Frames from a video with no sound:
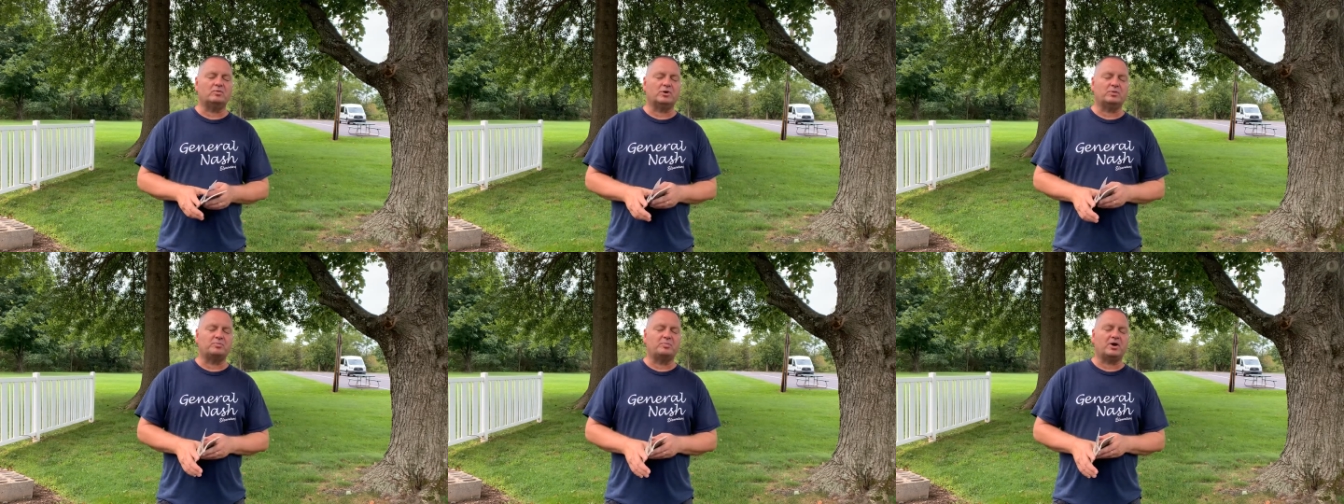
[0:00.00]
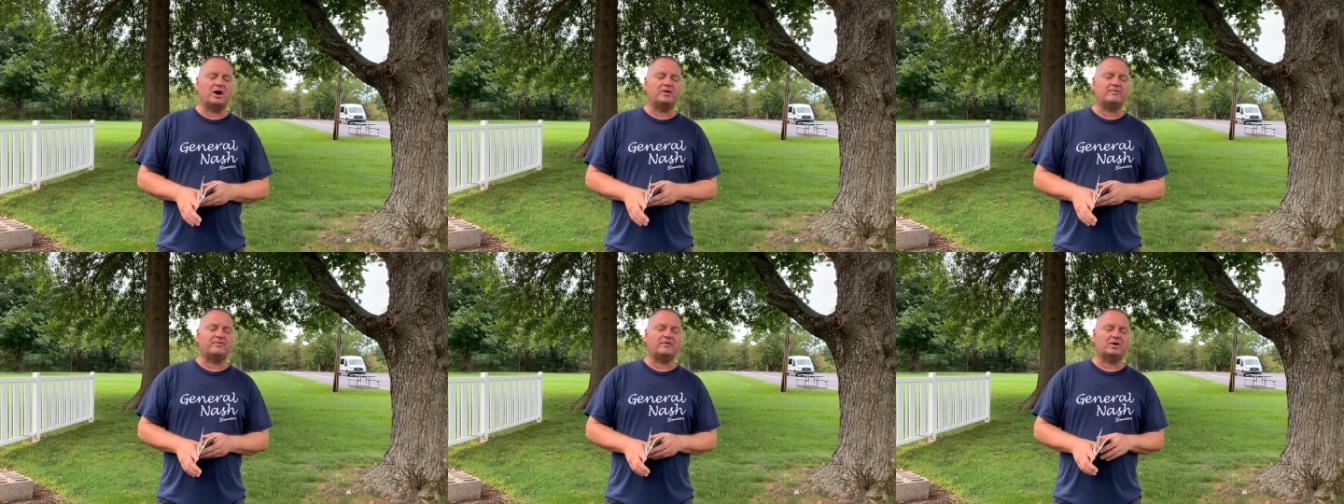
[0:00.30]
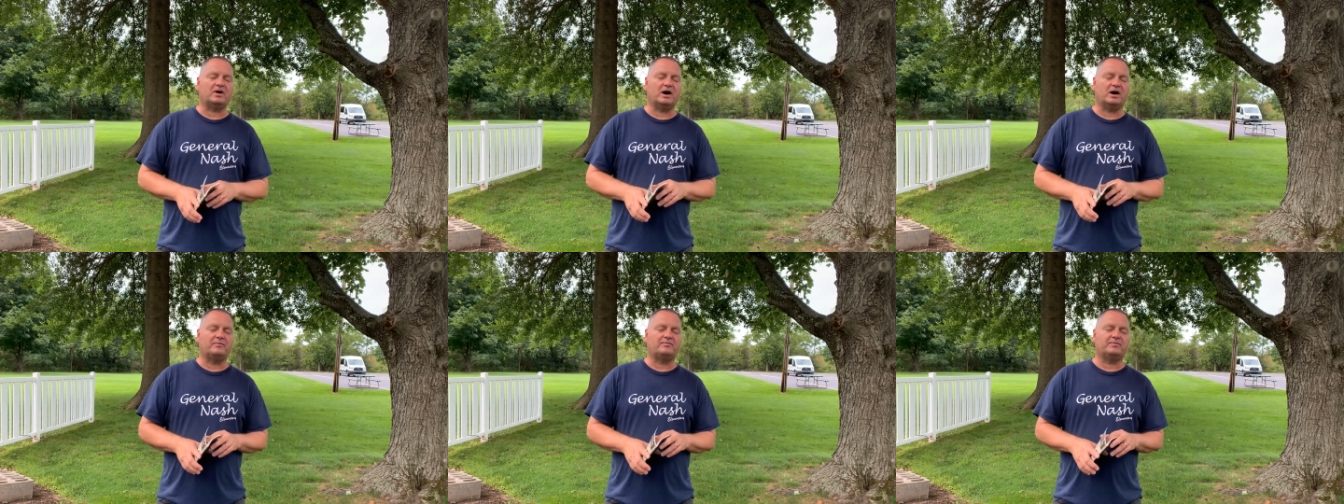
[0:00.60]
we pray for
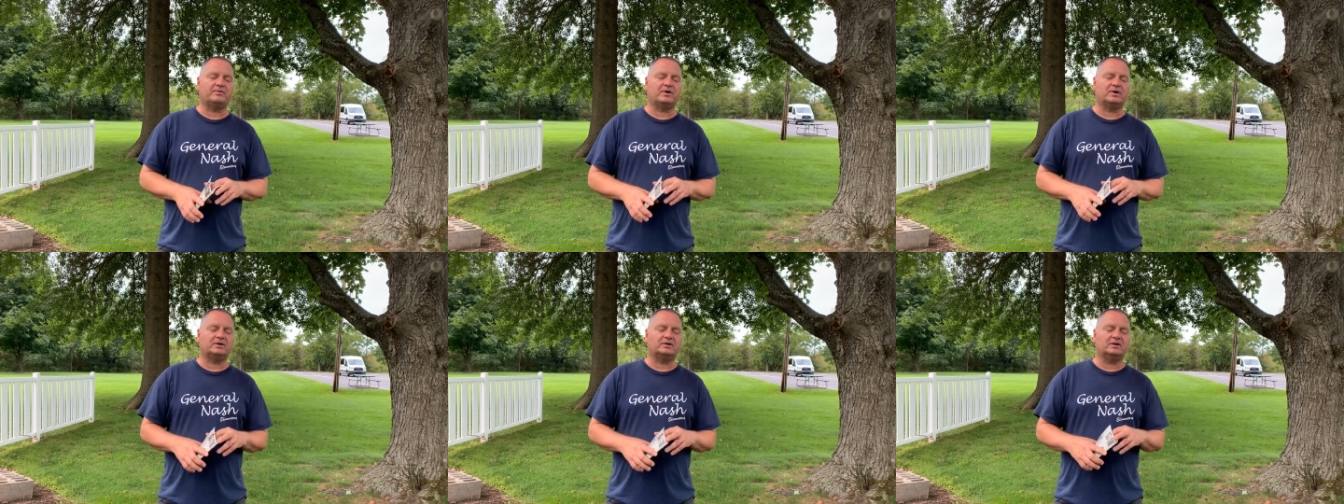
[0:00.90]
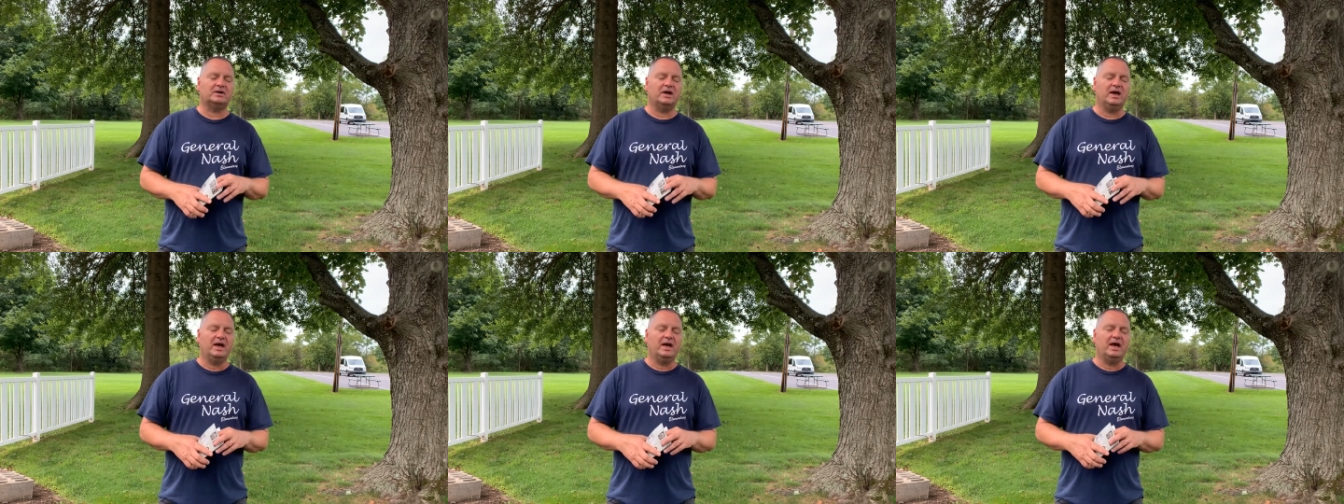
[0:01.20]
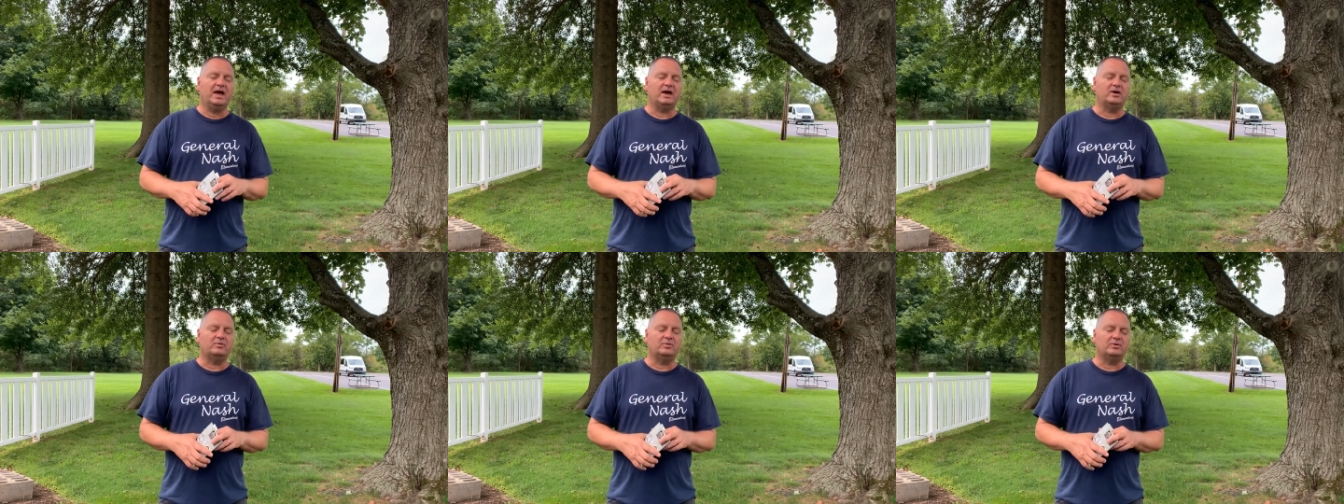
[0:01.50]
comfort
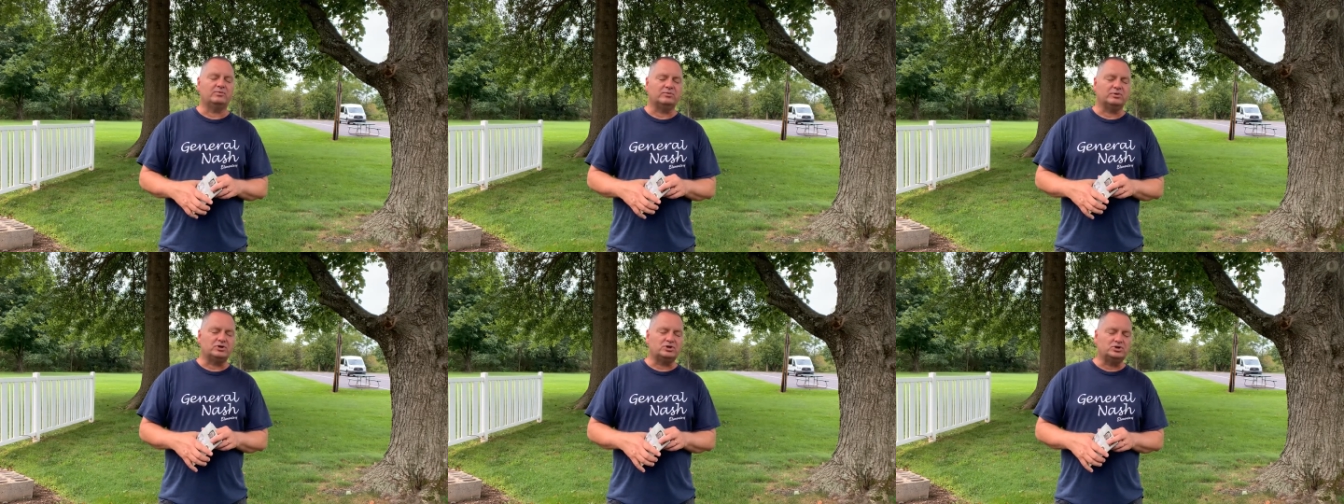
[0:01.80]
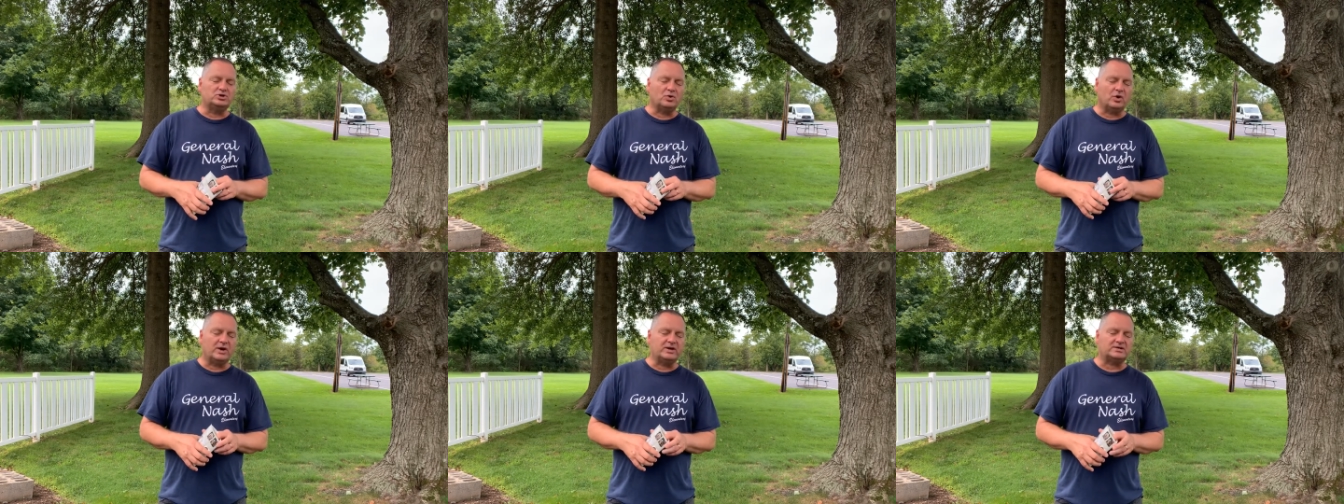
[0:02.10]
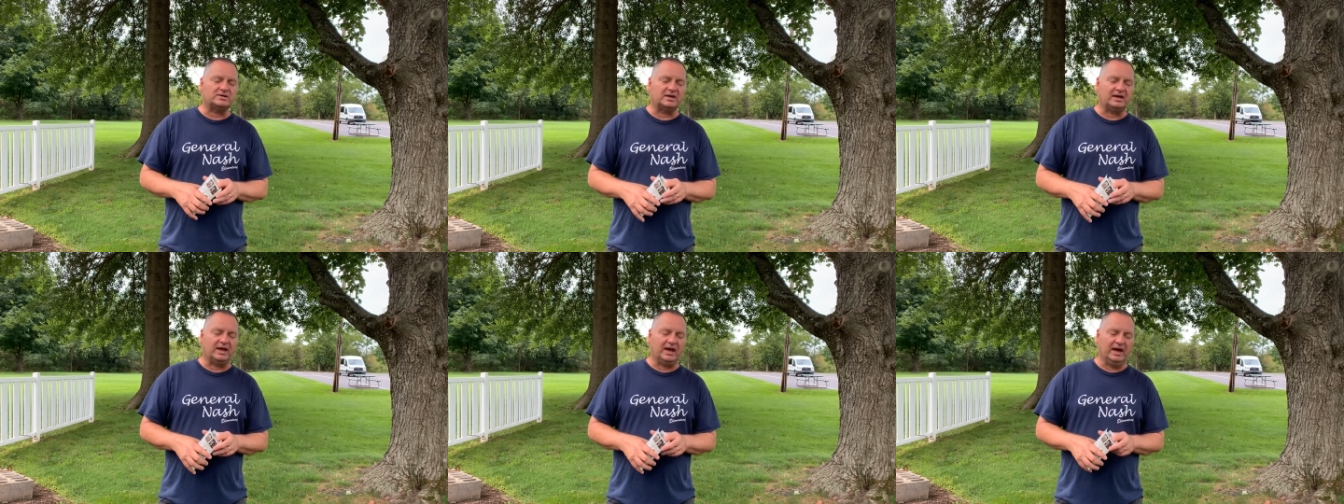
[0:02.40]
and we
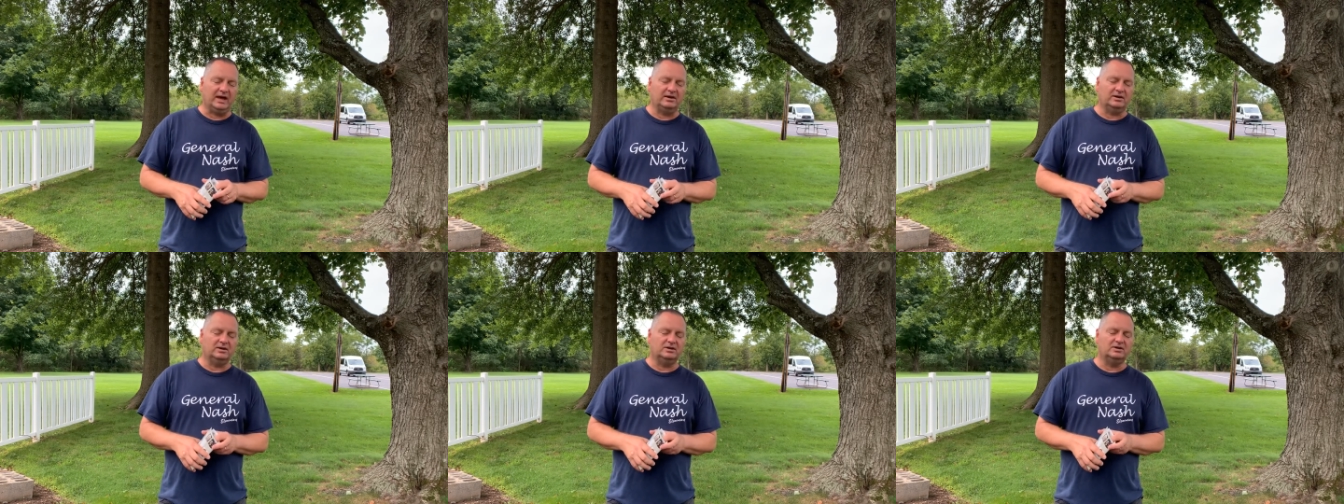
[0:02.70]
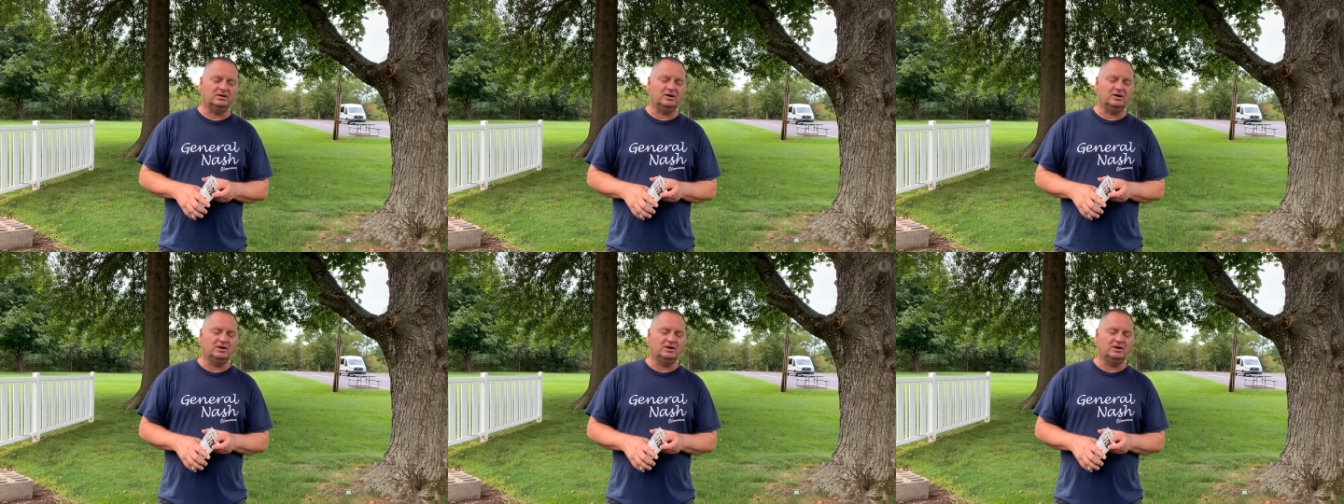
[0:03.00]
rejoice again,